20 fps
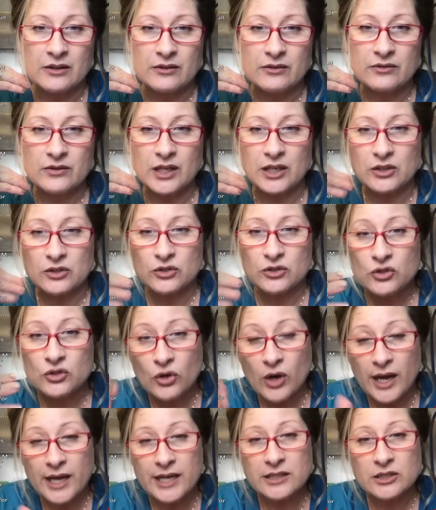that you're
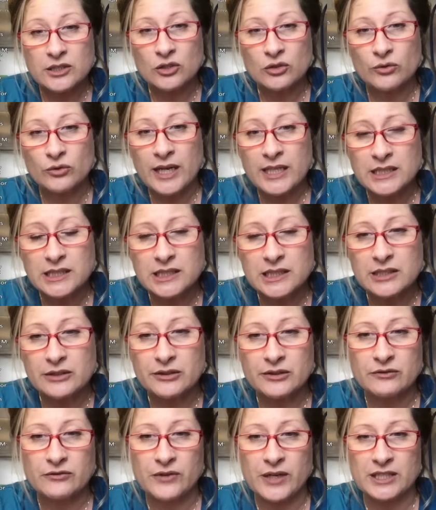trying to correct an ear
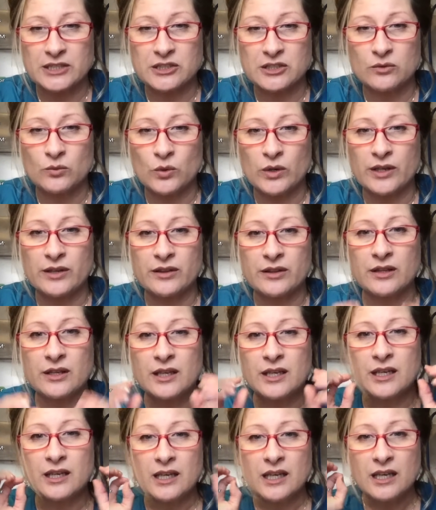infection with
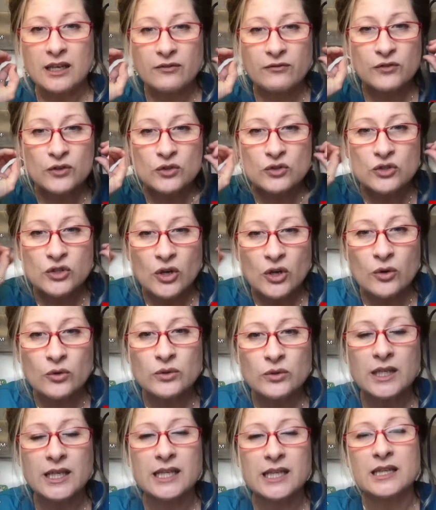if you
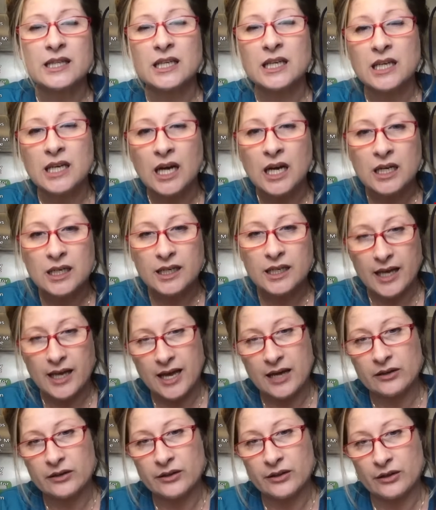don't get the gunk
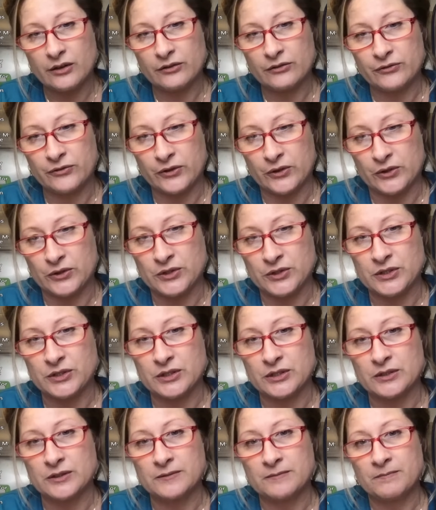out of there
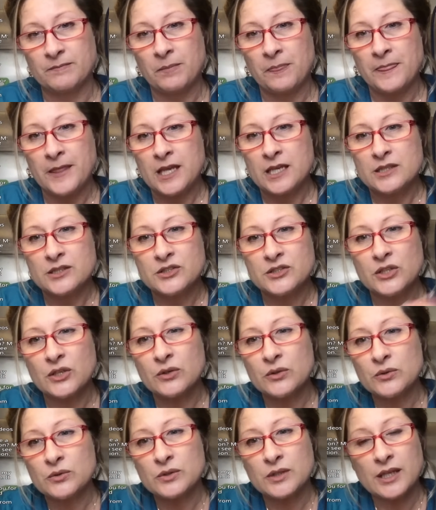first.
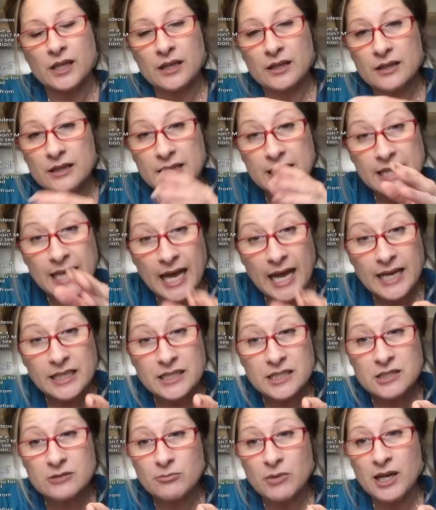So that
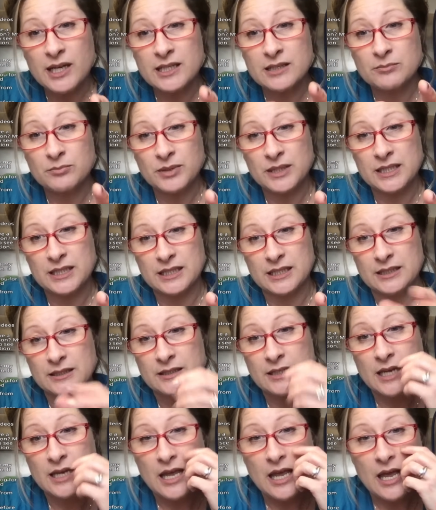is my opinion.
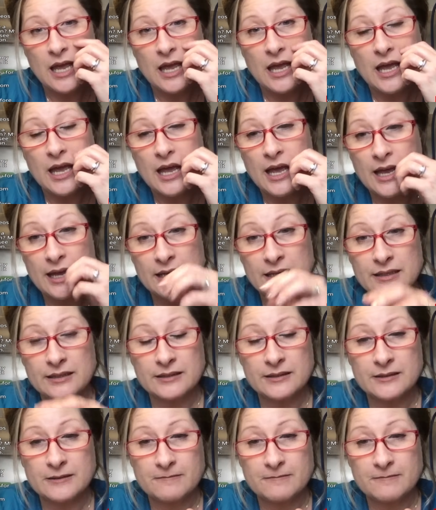And